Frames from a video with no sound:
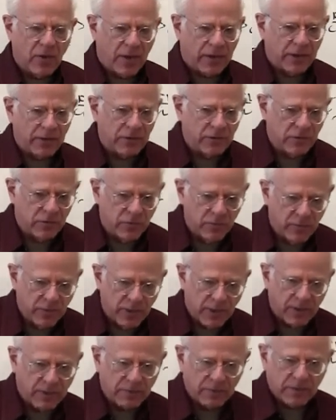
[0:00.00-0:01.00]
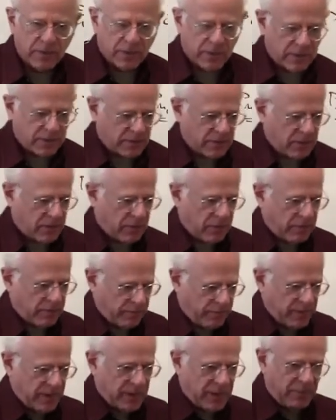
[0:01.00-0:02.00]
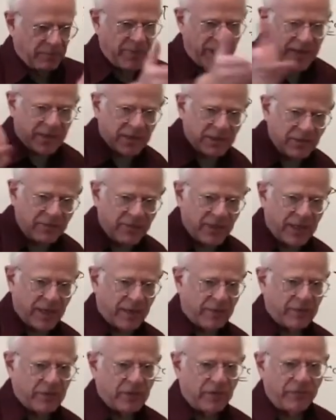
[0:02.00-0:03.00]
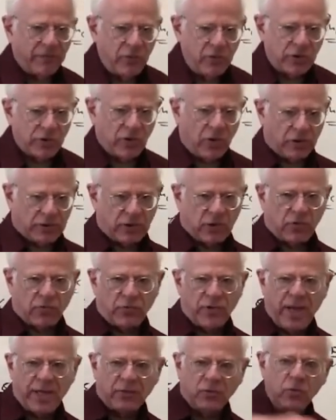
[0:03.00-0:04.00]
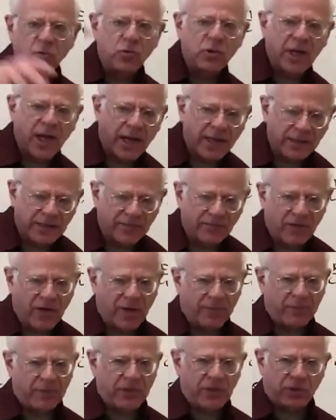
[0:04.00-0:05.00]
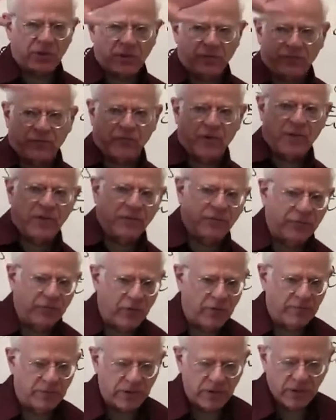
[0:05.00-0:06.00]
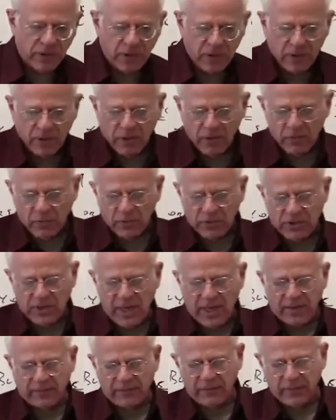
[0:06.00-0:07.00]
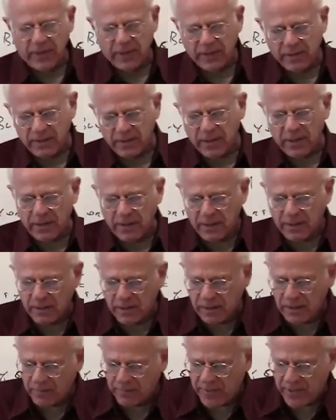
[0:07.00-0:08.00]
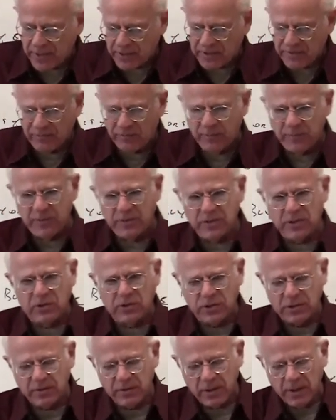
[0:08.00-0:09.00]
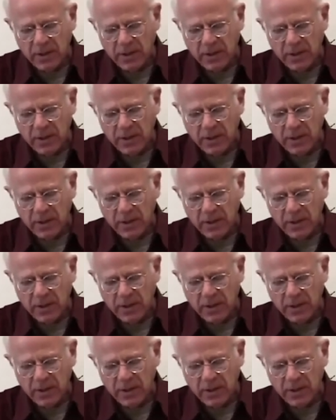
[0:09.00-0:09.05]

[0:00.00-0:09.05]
order to be competitive there in the future, or to create new kinds of competition for other firms which have a competitive position.